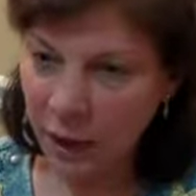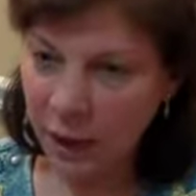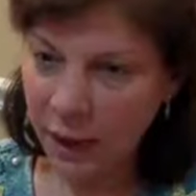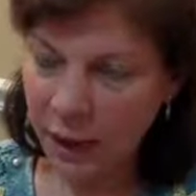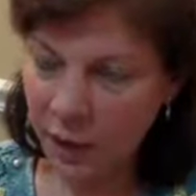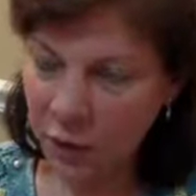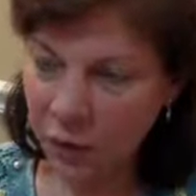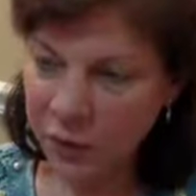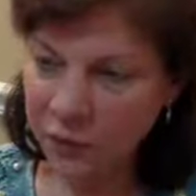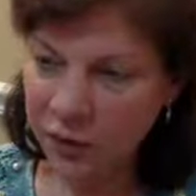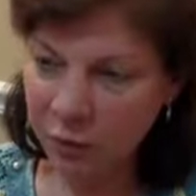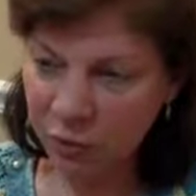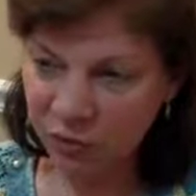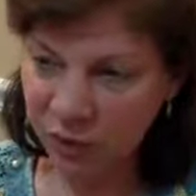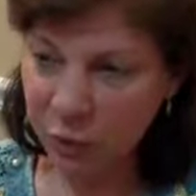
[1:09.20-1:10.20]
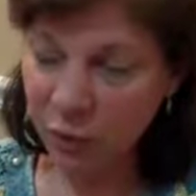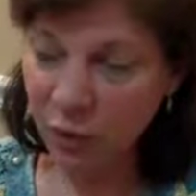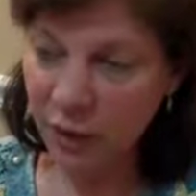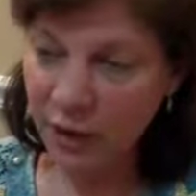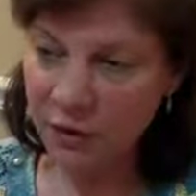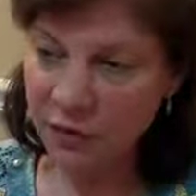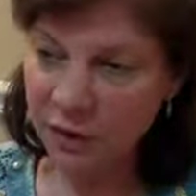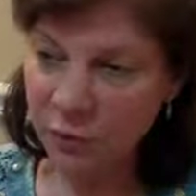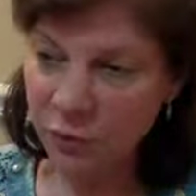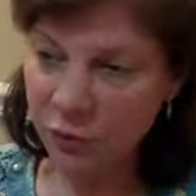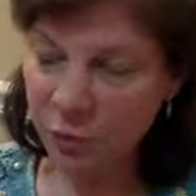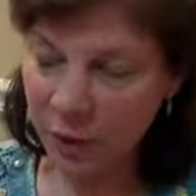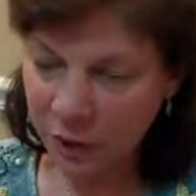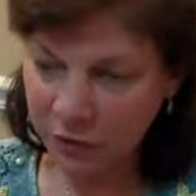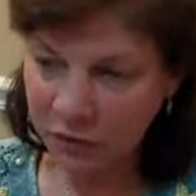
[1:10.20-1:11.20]
I had a hard time stabilizing for
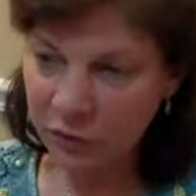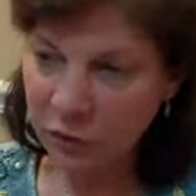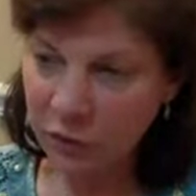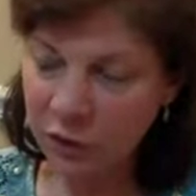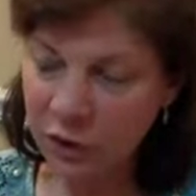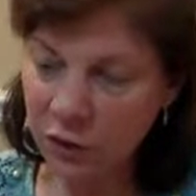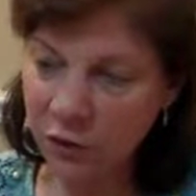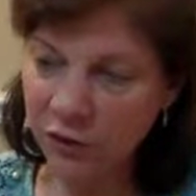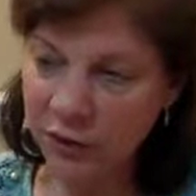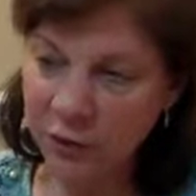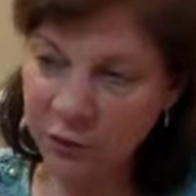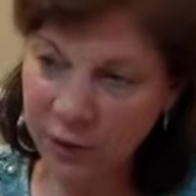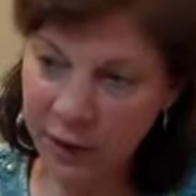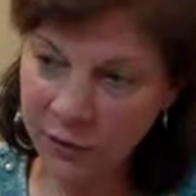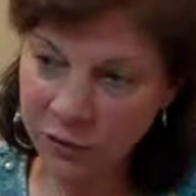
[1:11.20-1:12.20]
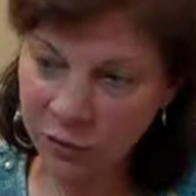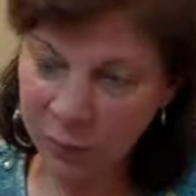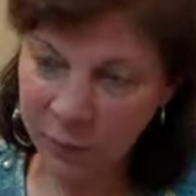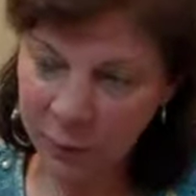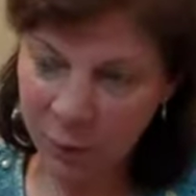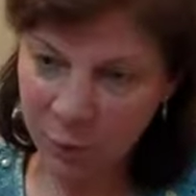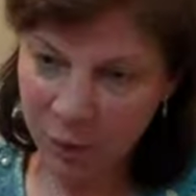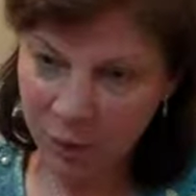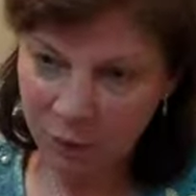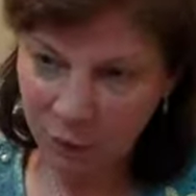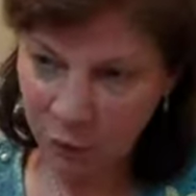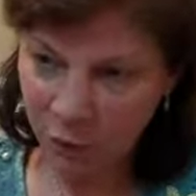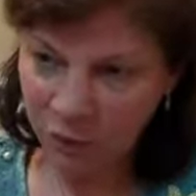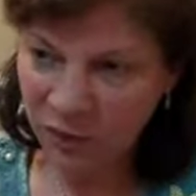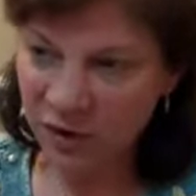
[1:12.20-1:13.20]
about 2 years. I gained maybe about
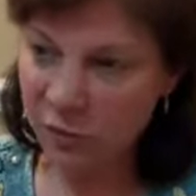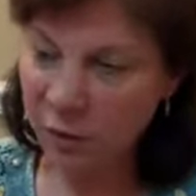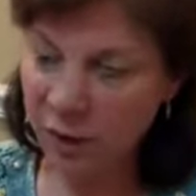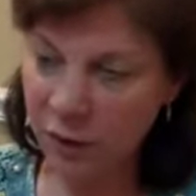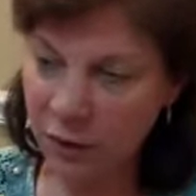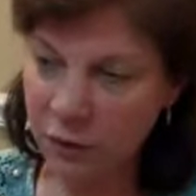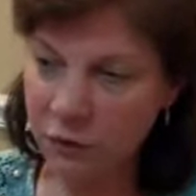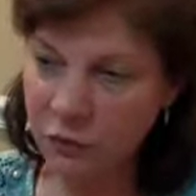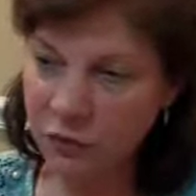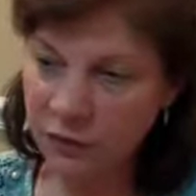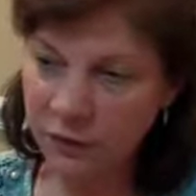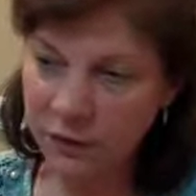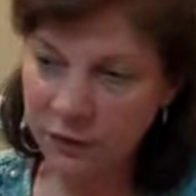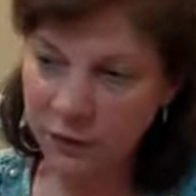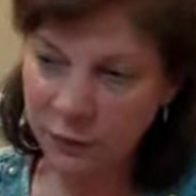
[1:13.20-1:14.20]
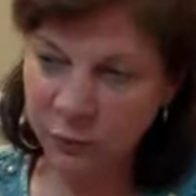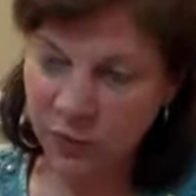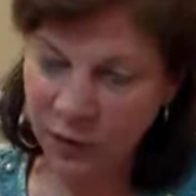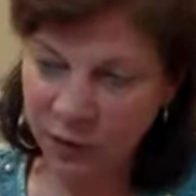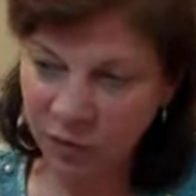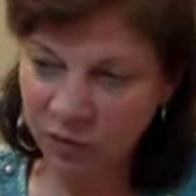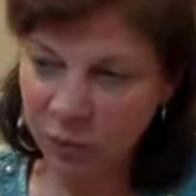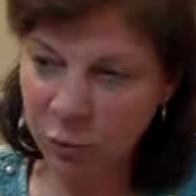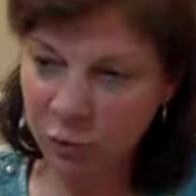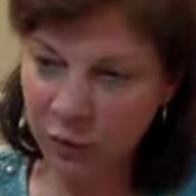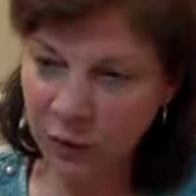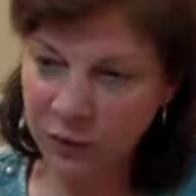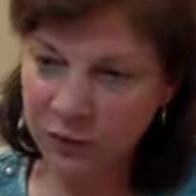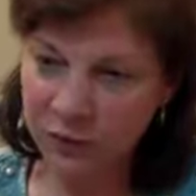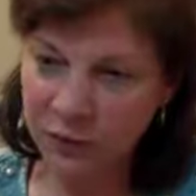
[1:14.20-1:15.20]
4 or 5 pounds, and then it kind of
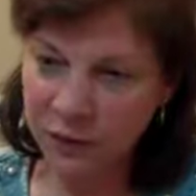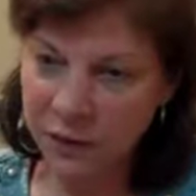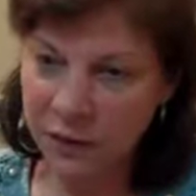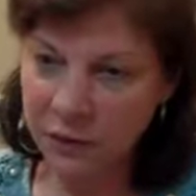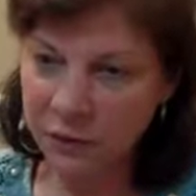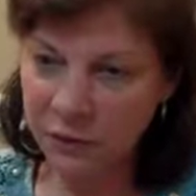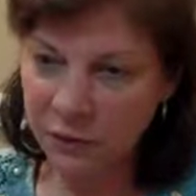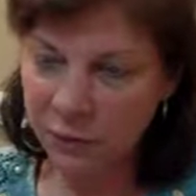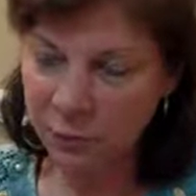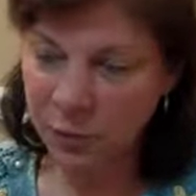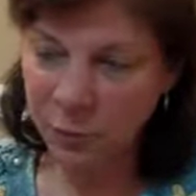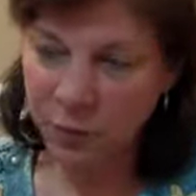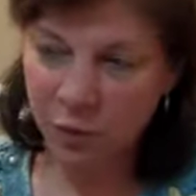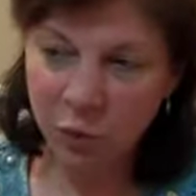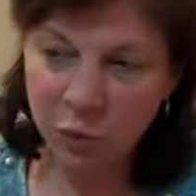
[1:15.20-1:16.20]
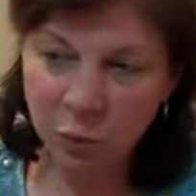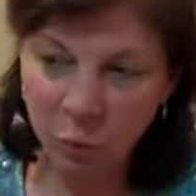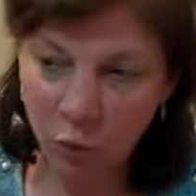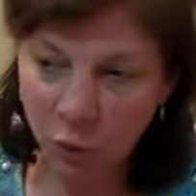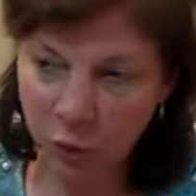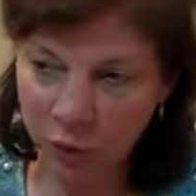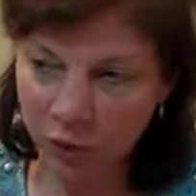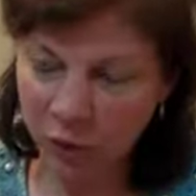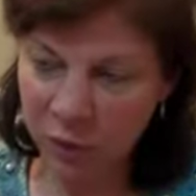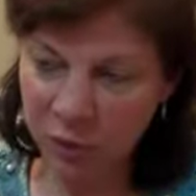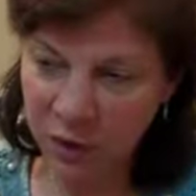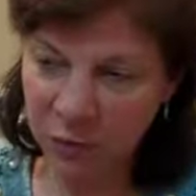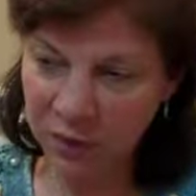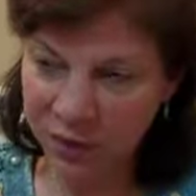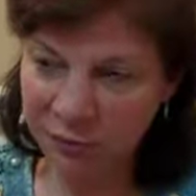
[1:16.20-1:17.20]
stabilized, and then maybe a little bit more would creep
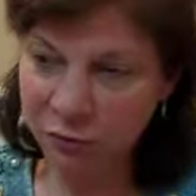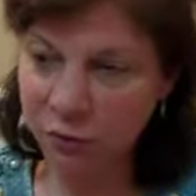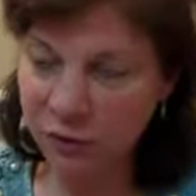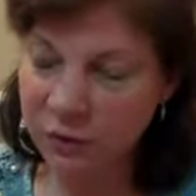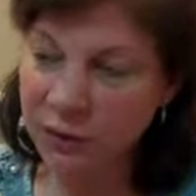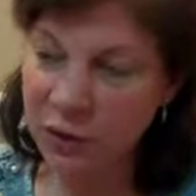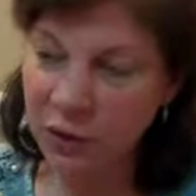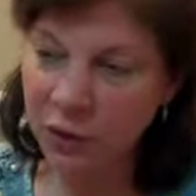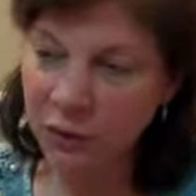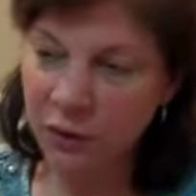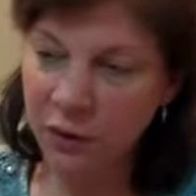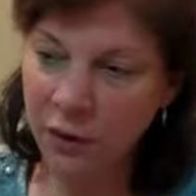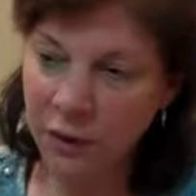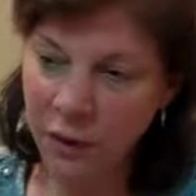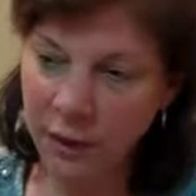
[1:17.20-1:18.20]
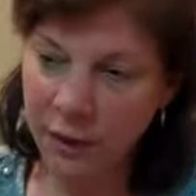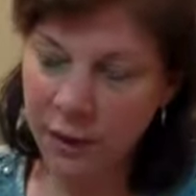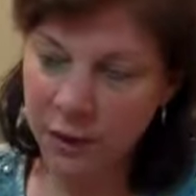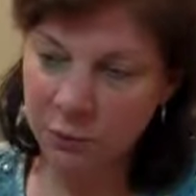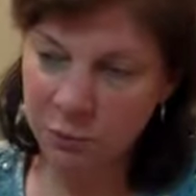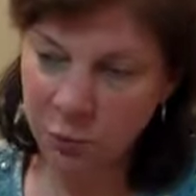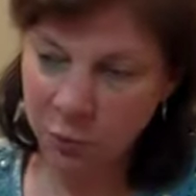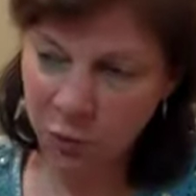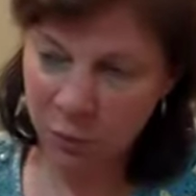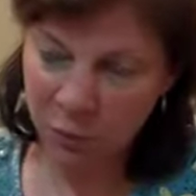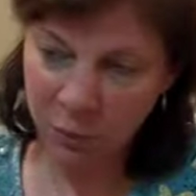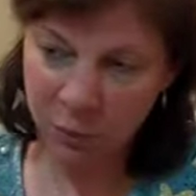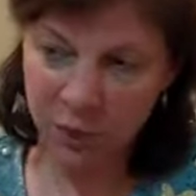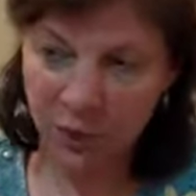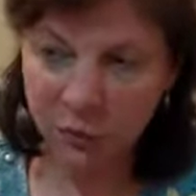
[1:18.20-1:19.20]
up. And after a year, I had put on
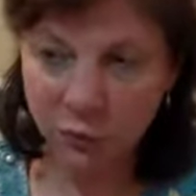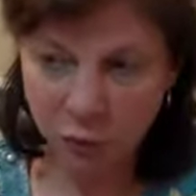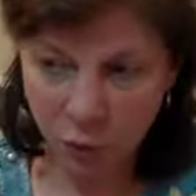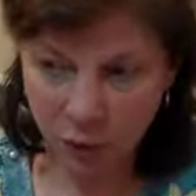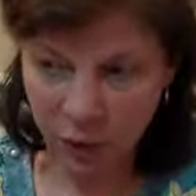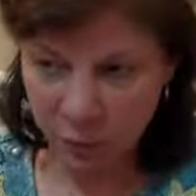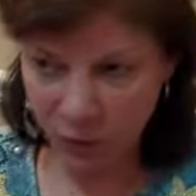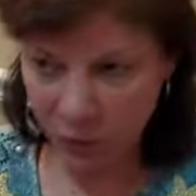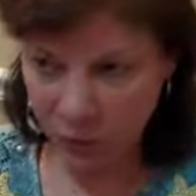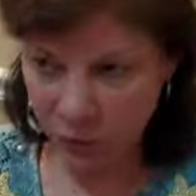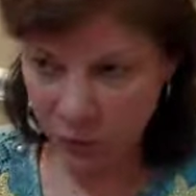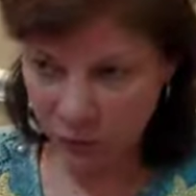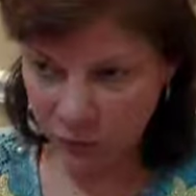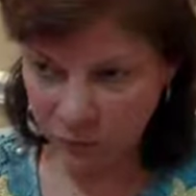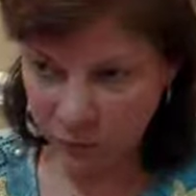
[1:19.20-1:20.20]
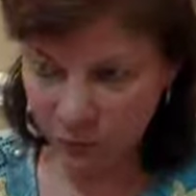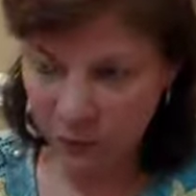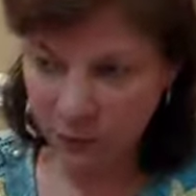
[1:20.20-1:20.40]
maybe another 20 pounds.